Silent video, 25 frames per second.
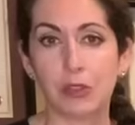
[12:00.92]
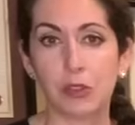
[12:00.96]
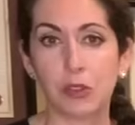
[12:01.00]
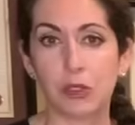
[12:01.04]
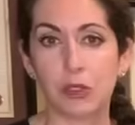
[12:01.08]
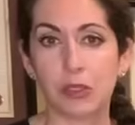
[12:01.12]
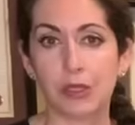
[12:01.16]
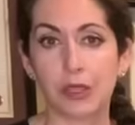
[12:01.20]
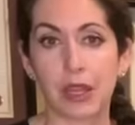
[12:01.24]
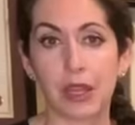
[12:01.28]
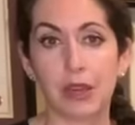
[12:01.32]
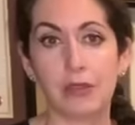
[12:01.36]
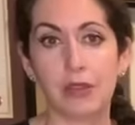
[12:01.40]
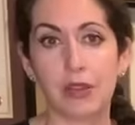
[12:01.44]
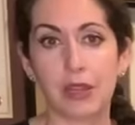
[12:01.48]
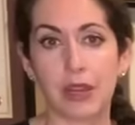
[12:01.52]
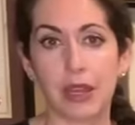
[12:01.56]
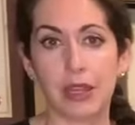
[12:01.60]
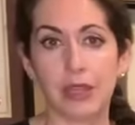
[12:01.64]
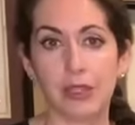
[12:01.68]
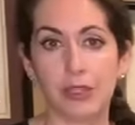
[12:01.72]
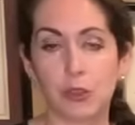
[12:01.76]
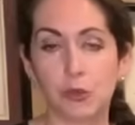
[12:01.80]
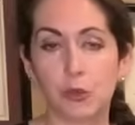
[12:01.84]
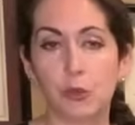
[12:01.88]
just kind of a
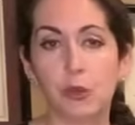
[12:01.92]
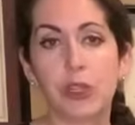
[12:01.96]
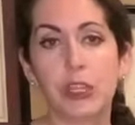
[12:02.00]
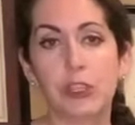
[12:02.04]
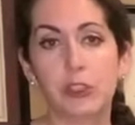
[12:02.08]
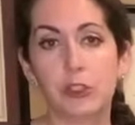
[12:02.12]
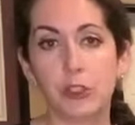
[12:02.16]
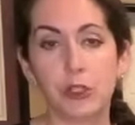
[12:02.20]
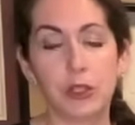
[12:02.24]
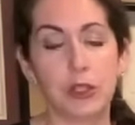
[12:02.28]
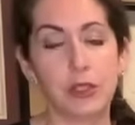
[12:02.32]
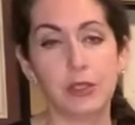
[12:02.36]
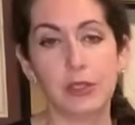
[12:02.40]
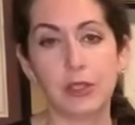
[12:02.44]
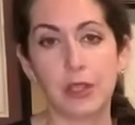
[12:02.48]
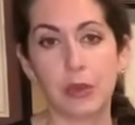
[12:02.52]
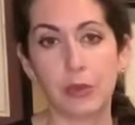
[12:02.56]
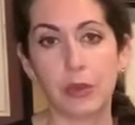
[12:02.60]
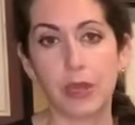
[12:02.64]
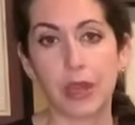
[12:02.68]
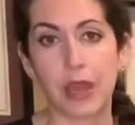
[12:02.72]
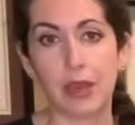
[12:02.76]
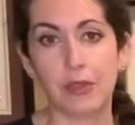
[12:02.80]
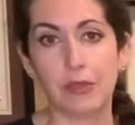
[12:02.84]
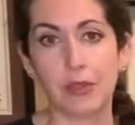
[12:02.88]
nice reassurance that we
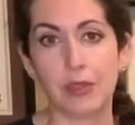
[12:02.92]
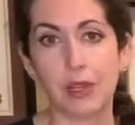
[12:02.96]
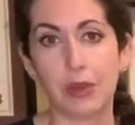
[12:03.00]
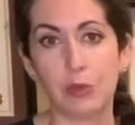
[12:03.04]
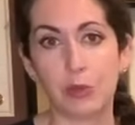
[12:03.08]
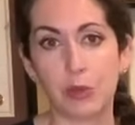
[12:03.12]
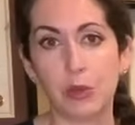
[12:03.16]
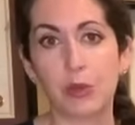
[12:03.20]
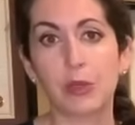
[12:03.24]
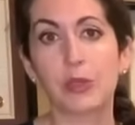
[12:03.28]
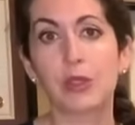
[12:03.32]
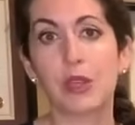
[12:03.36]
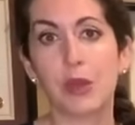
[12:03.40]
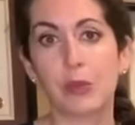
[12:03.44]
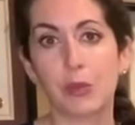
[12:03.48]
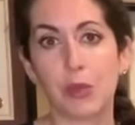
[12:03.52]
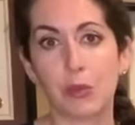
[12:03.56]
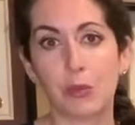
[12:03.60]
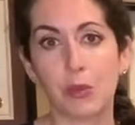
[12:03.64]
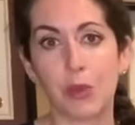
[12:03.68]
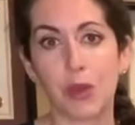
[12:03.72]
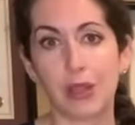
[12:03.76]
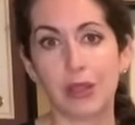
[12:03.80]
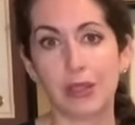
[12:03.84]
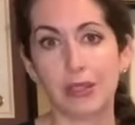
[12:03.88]
have the numbers that we
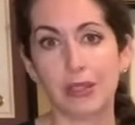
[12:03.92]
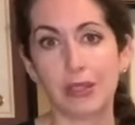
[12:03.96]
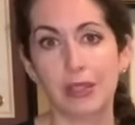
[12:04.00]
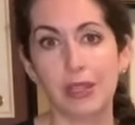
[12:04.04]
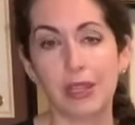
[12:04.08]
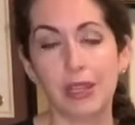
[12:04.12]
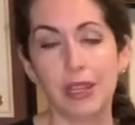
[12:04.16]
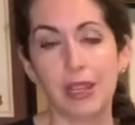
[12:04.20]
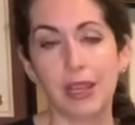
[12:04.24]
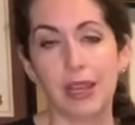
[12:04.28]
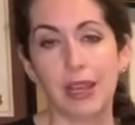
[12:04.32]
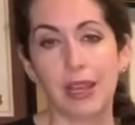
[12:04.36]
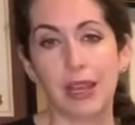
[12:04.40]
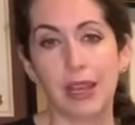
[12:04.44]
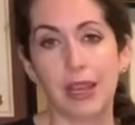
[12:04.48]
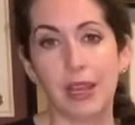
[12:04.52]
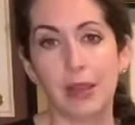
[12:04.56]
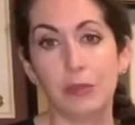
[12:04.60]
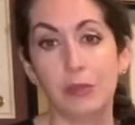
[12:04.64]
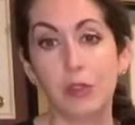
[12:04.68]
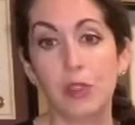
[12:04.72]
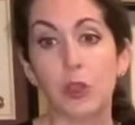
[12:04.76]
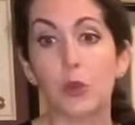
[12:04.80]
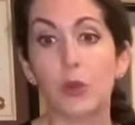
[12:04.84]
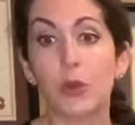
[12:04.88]
want.
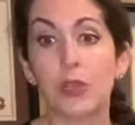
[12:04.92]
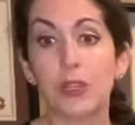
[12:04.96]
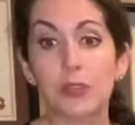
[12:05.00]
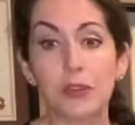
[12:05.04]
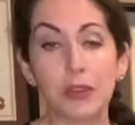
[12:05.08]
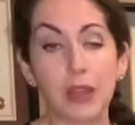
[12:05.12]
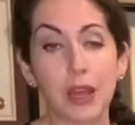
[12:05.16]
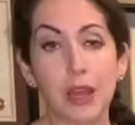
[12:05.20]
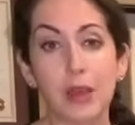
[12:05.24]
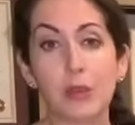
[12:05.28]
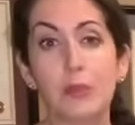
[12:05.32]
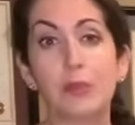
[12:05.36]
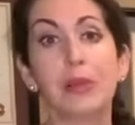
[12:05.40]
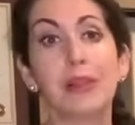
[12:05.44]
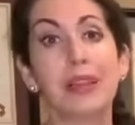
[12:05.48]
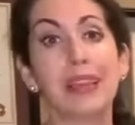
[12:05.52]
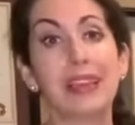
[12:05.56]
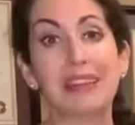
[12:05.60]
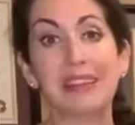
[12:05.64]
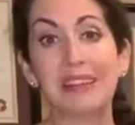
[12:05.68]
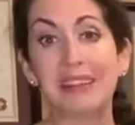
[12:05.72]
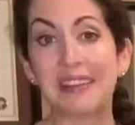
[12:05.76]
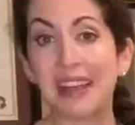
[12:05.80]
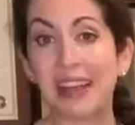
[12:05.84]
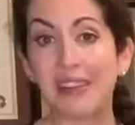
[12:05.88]
So when you come, plan
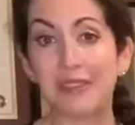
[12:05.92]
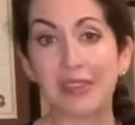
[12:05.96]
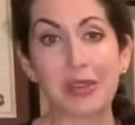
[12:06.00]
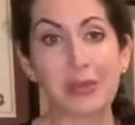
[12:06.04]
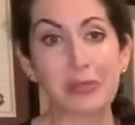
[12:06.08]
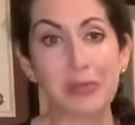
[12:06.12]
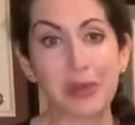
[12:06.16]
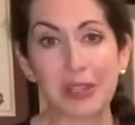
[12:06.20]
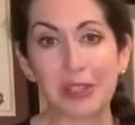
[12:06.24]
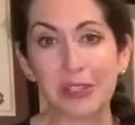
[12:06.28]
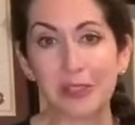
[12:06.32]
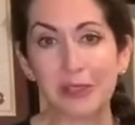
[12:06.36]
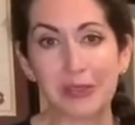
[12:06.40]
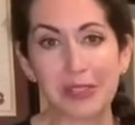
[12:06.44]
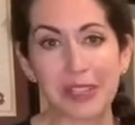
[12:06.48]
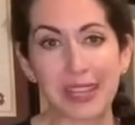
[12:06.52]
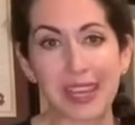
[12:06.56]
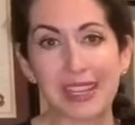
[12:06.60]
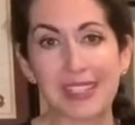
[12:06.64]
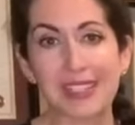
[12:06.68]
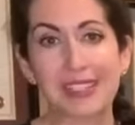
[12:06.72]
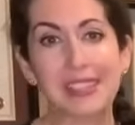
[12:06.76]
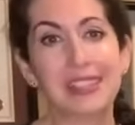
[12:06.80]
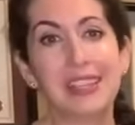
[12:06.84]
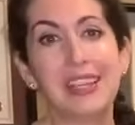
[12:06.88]
on having a bunch of
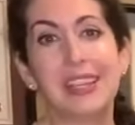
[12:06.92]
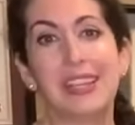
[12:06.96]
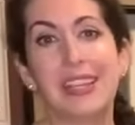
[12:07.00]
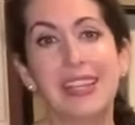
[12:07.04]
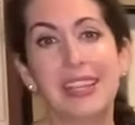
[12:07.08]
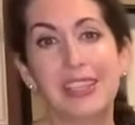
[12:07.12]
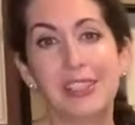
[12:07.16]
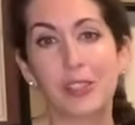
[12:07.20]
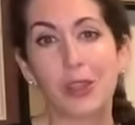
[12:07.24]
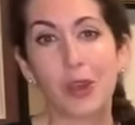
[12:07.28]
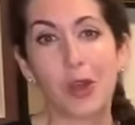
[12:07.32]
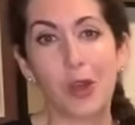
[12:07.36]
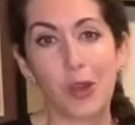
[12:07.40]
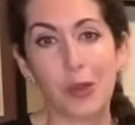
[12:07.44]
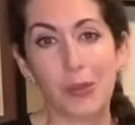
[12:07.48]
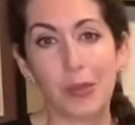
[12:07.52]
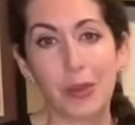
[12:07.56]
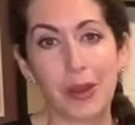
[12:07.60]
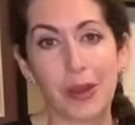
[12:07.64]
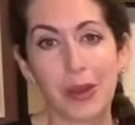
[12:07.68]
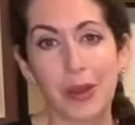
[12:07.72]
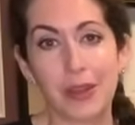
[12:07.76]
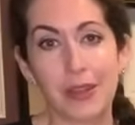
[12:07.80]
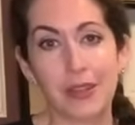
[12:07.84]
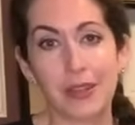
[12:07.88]
tests. It's all
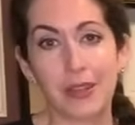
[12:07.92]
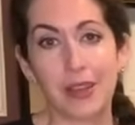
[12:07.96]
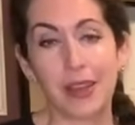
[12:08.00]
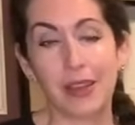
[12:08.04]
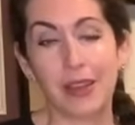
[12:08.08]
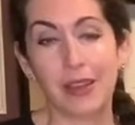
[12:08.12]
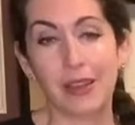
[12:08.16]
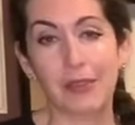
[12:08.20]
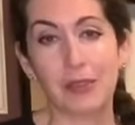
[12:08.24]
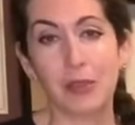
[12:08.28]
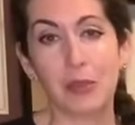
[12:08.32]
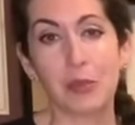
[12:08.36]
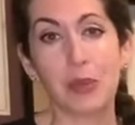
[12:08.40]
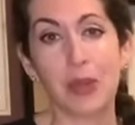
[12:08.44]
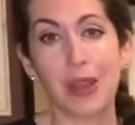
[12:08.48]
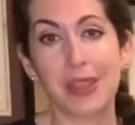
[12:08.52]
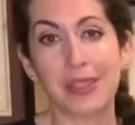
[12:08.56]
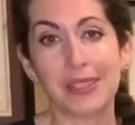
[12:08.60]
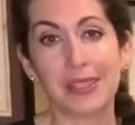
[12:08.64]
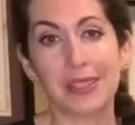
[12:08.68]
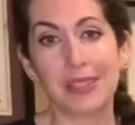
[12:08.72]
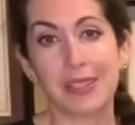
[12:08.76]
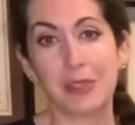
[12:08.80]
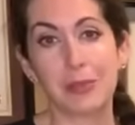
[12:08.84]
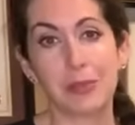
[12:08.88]
part of the
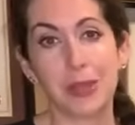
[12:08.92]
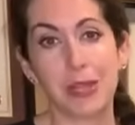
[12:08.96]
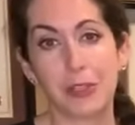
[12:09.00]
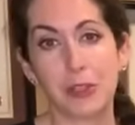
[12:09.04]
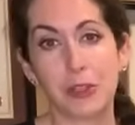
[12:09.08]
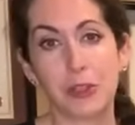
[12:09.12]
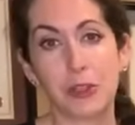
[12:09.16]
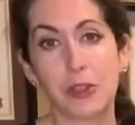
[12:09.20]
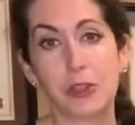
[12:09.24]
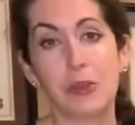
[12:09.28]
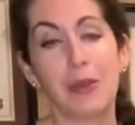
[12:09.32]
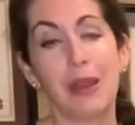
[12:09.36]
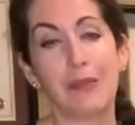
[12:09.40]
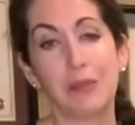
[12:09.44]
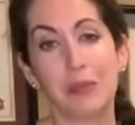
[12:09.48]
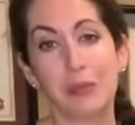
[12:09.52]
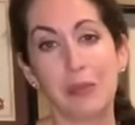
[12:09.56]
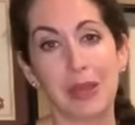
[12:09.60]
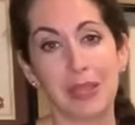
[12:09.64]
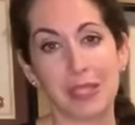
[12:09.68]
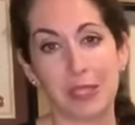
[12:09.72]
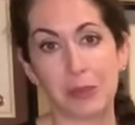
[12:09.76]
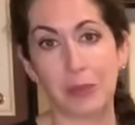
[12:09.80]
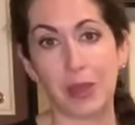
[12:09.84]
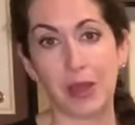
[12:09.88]
process to make sure you have the
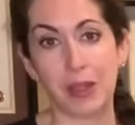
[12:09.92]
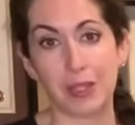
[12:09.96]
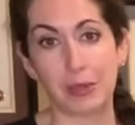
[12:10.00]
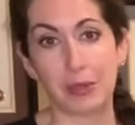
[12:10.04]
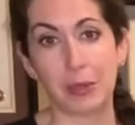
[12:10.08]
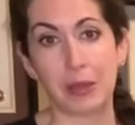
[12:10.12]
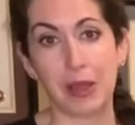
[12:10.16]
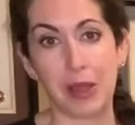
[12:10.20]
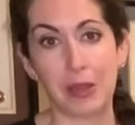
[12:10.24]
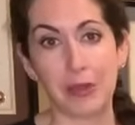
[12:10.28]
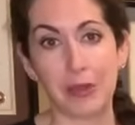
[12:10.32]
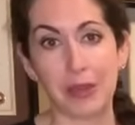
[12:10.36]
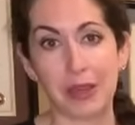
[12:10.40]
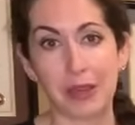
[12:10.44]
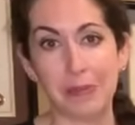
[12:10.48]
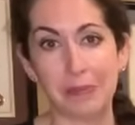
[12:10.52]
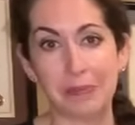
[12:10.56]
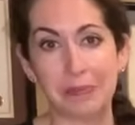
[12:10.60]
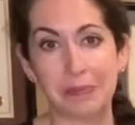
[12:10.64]
best possible outcome.